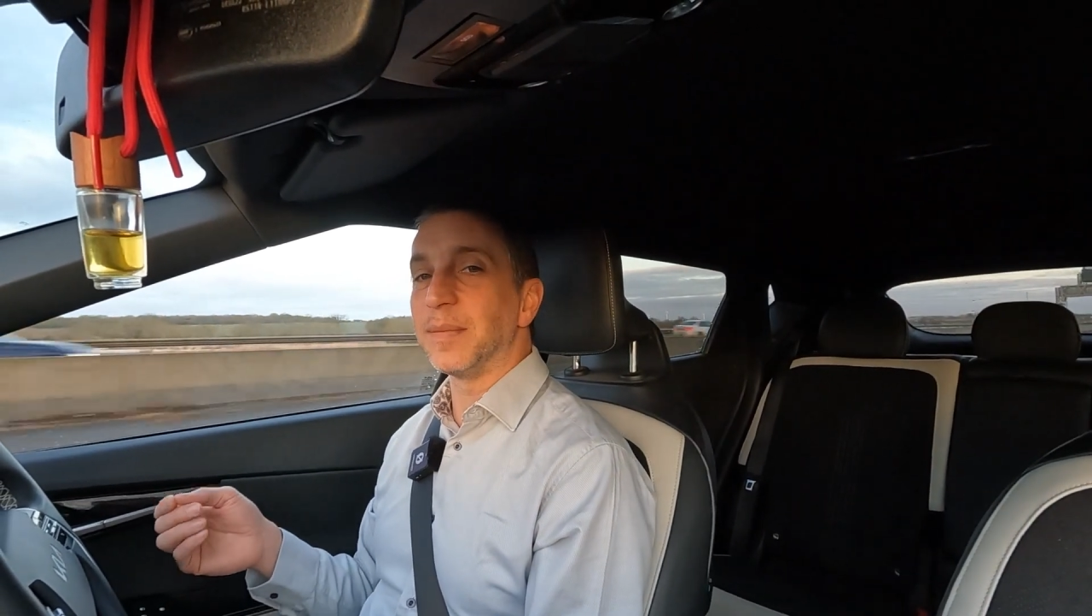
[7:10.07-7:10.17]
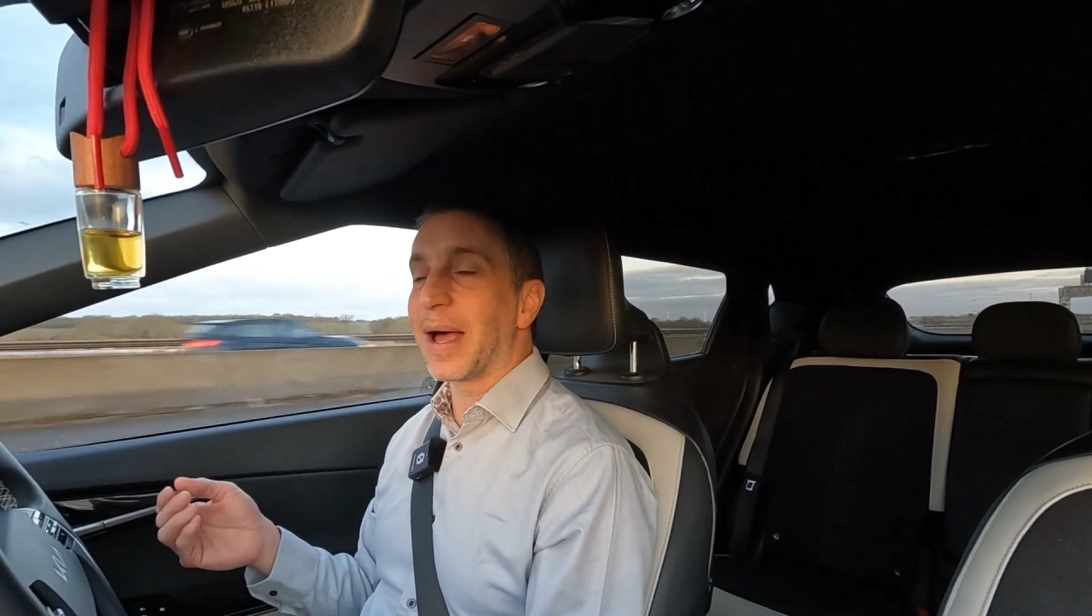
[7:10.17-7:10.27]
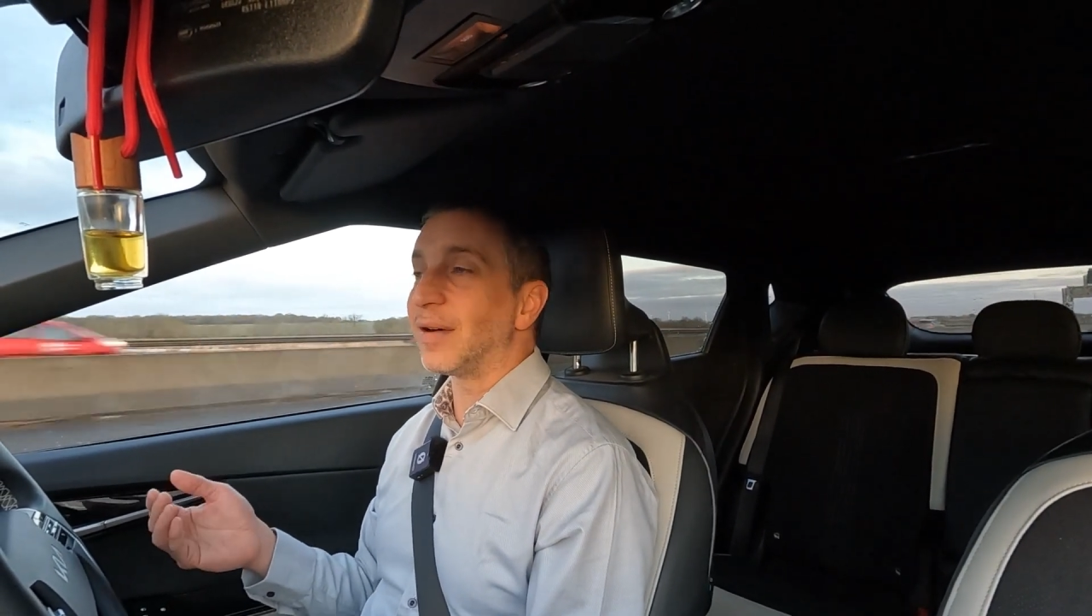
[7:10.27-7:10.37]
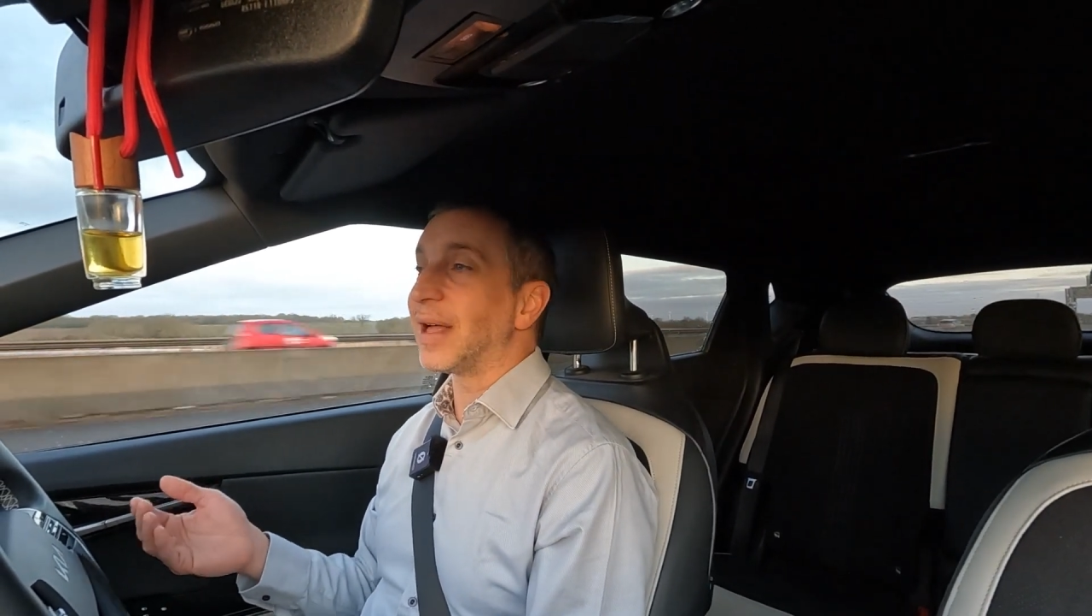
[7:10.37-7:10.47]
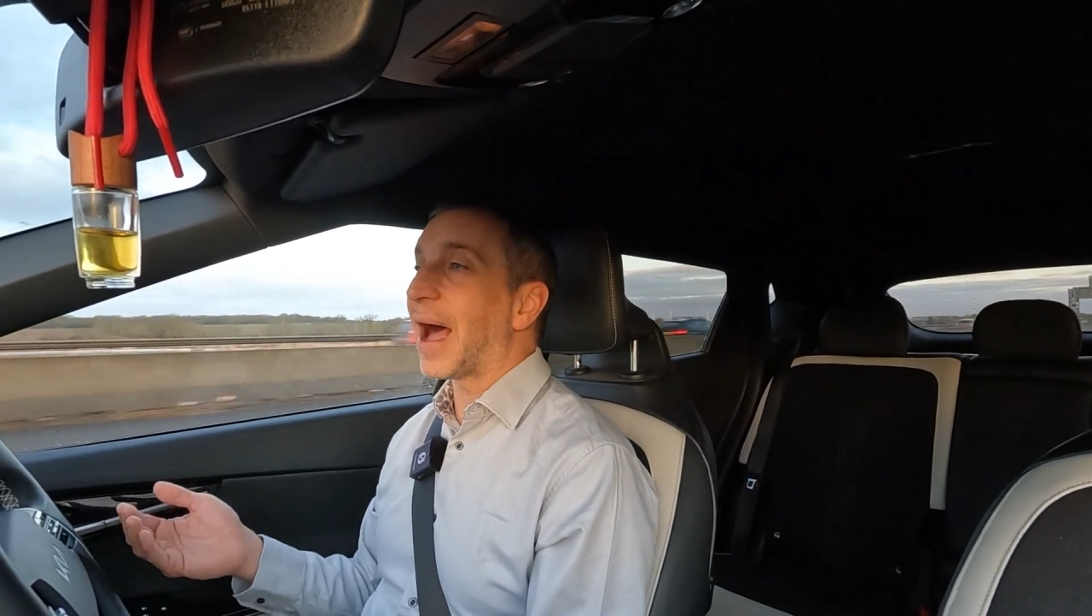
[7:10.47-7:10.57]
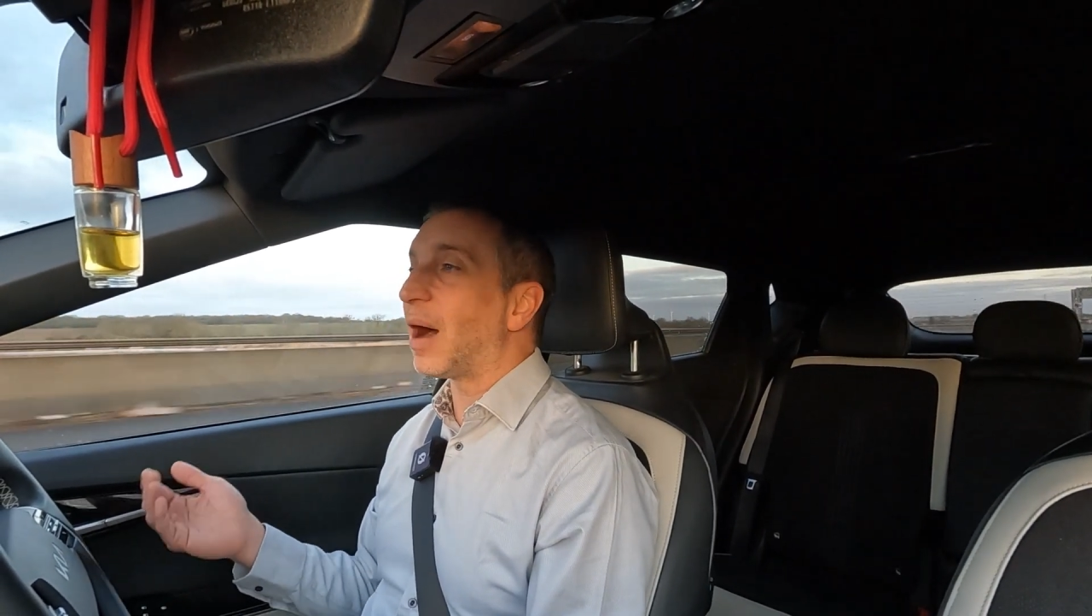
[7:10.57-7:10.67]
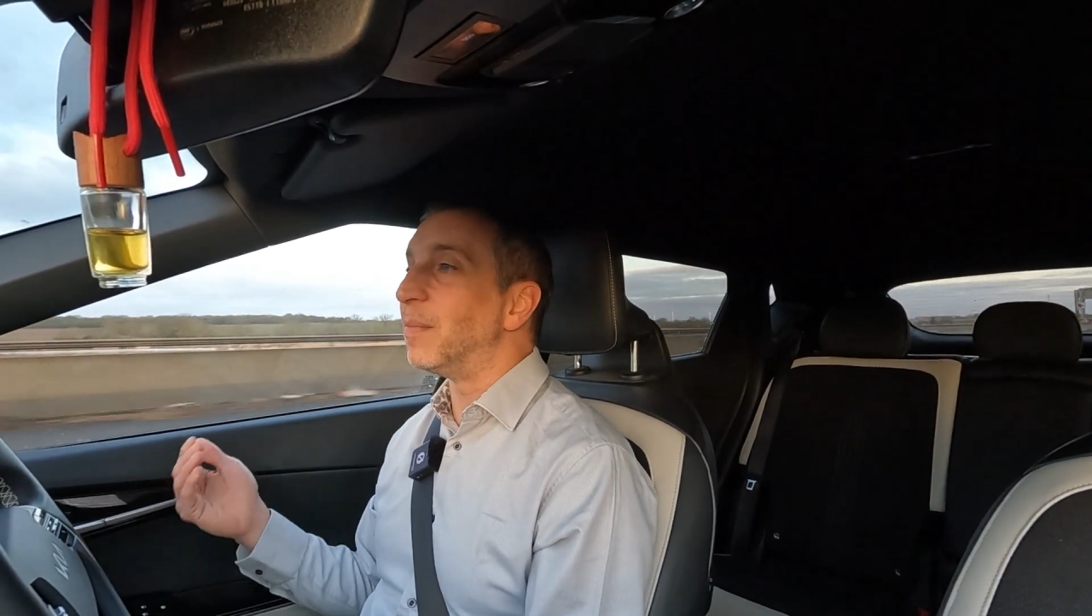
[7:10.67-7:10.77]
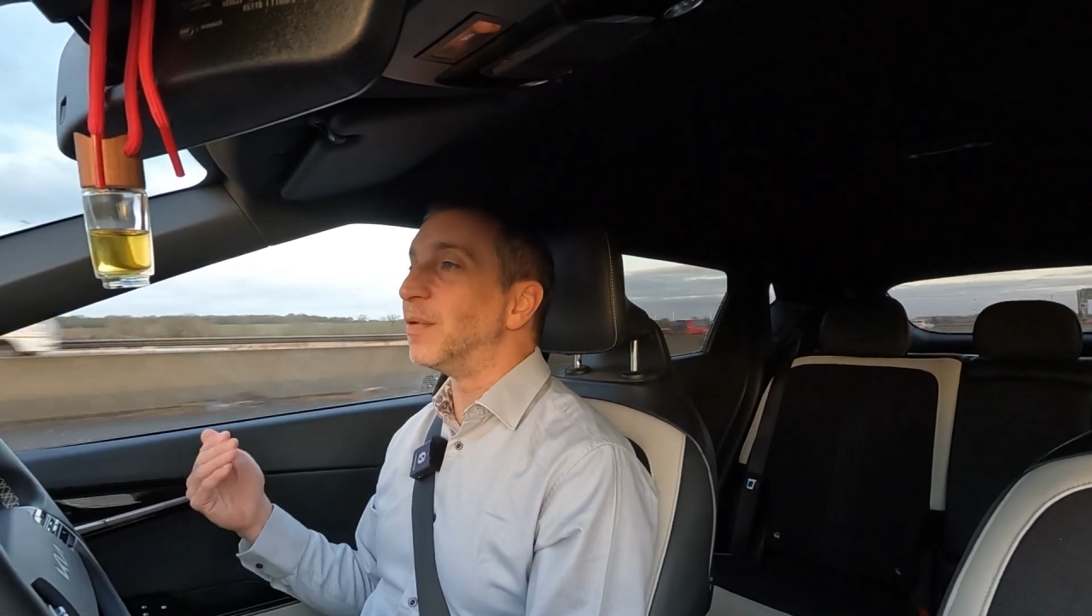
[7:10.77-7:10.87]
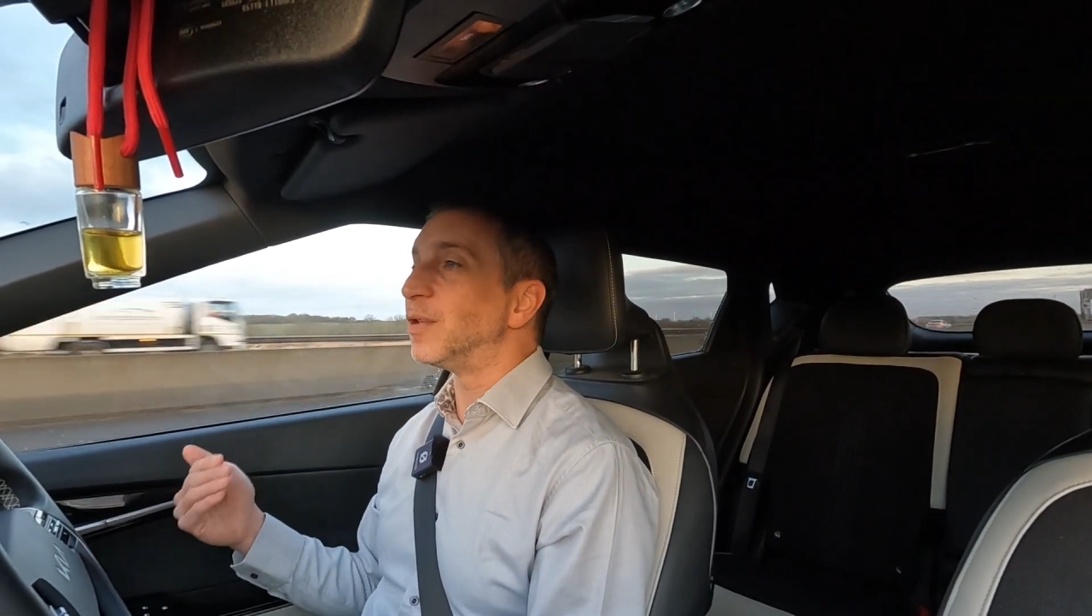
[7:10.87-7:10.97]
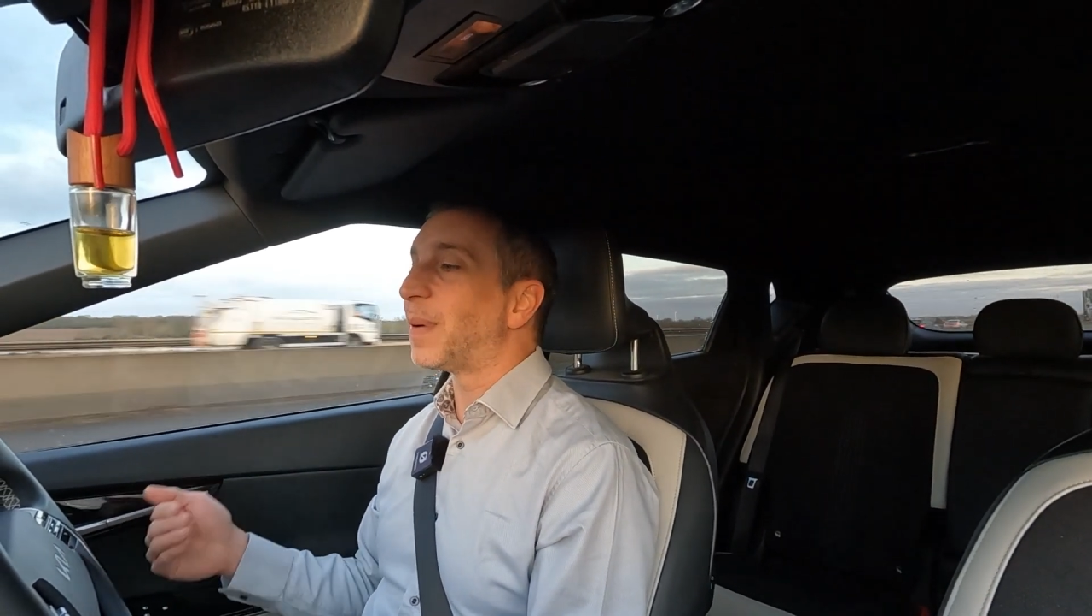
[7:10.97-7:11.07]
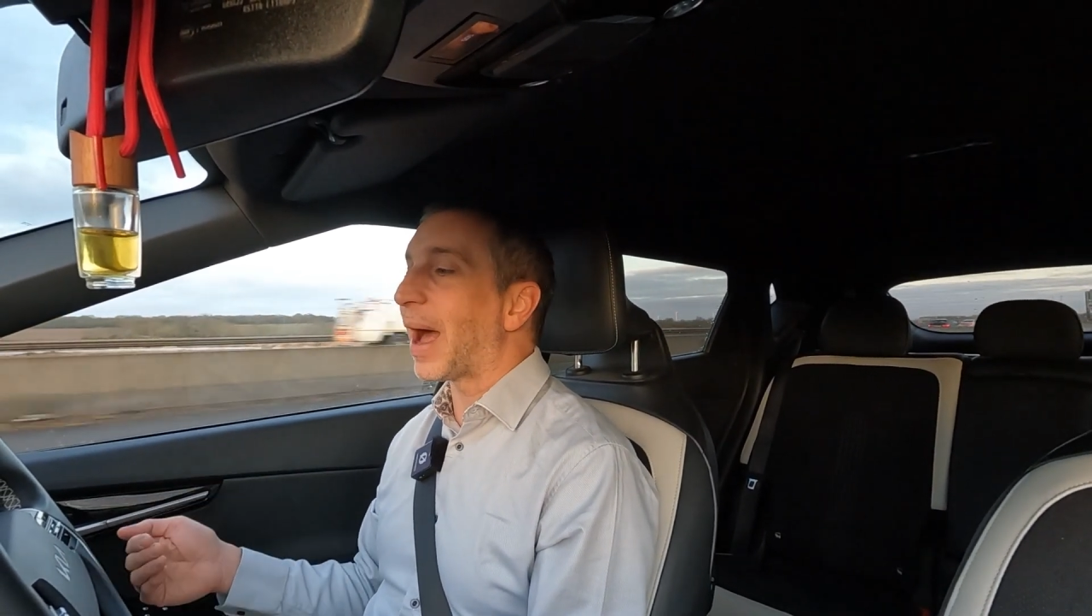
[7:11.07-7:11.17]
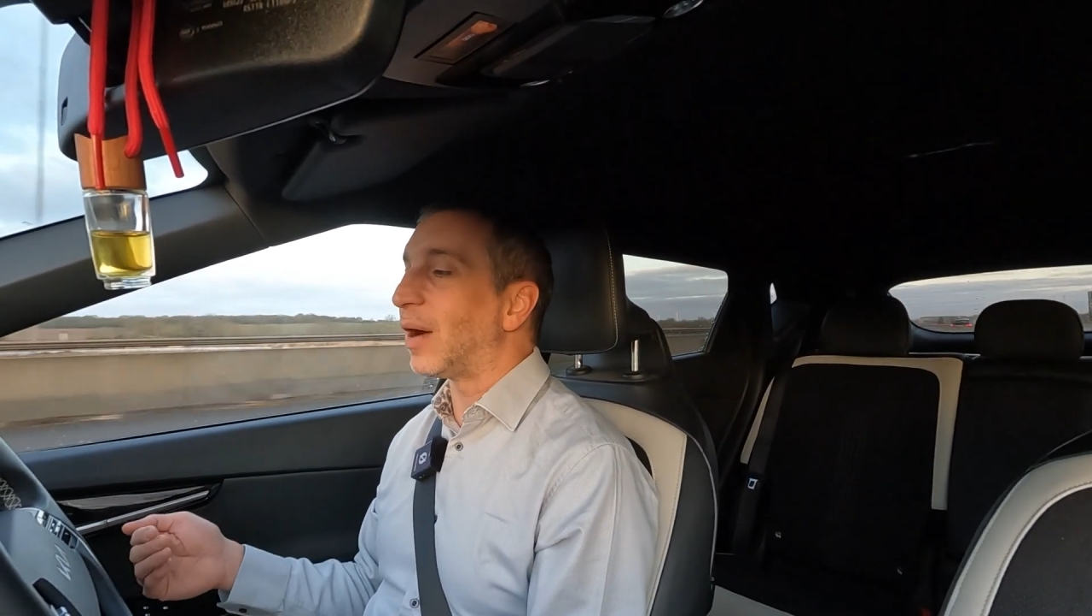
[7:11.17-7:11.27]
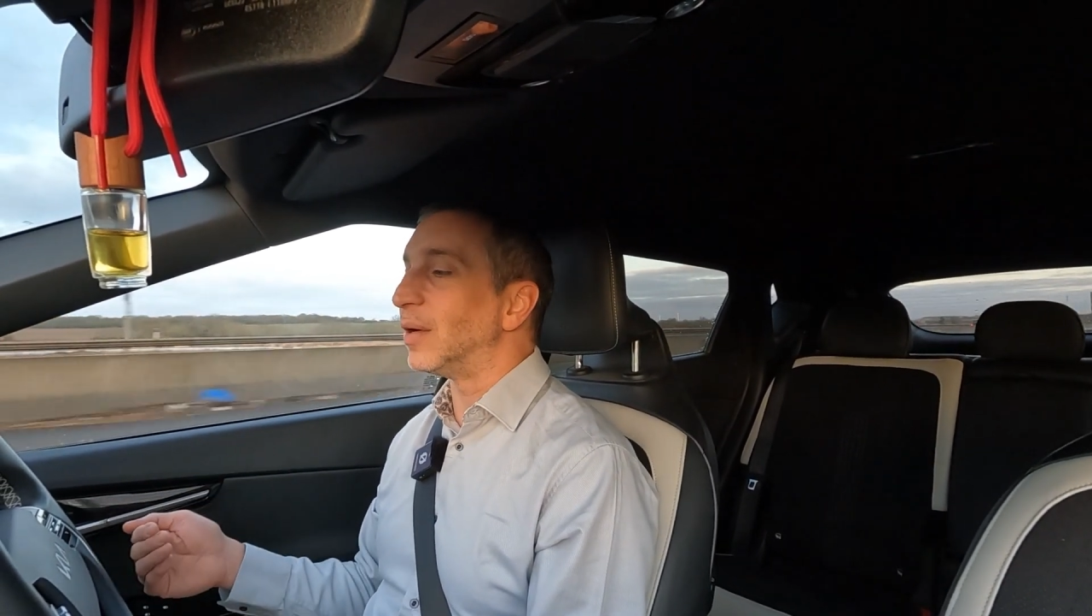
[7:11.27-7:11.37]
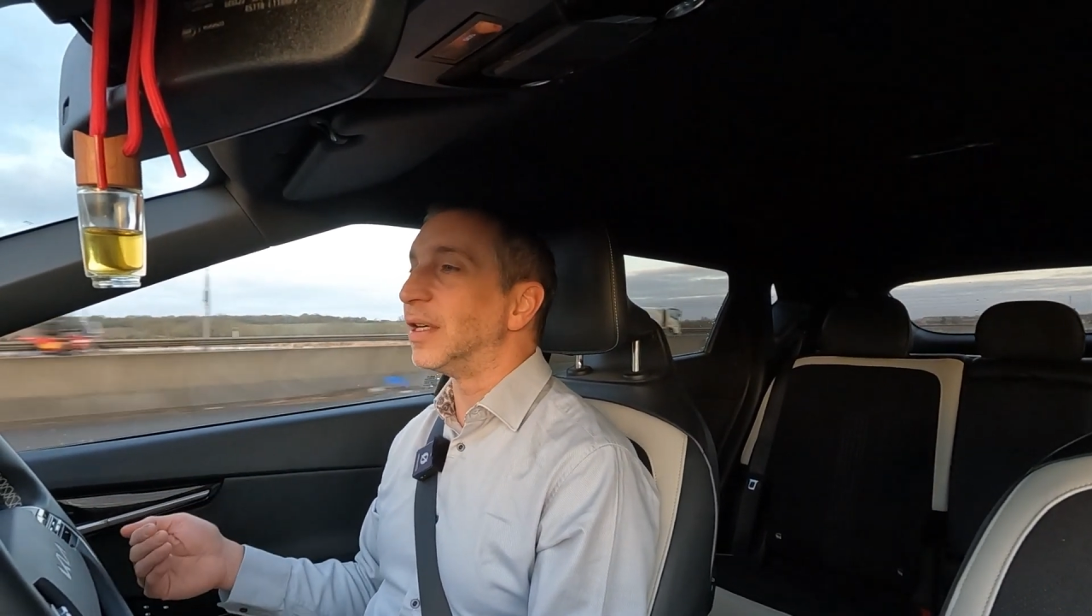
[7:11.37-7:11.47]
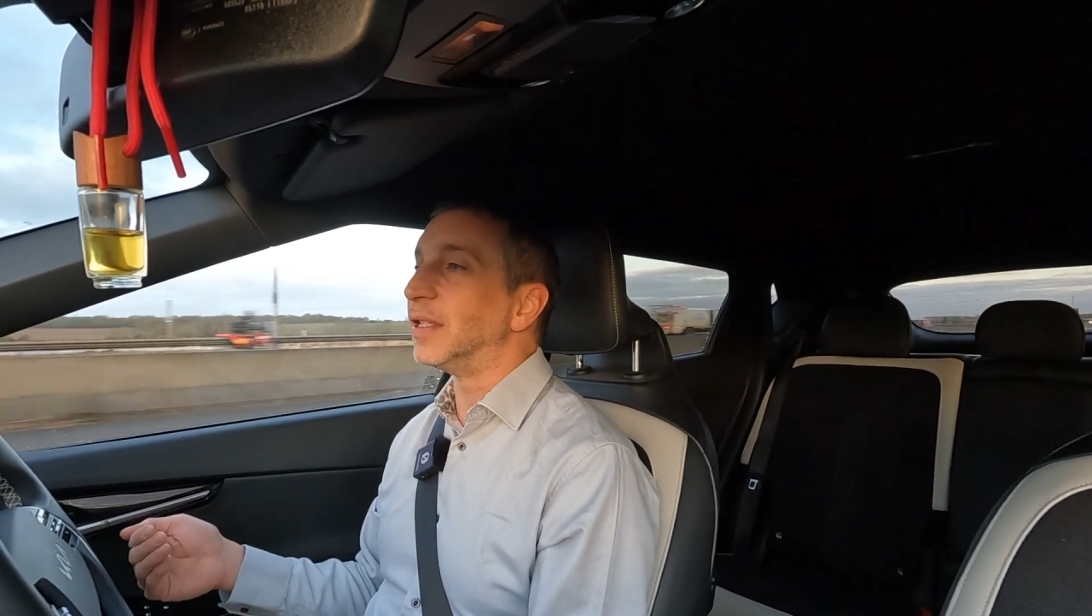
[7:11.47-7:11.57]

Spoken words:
about how much power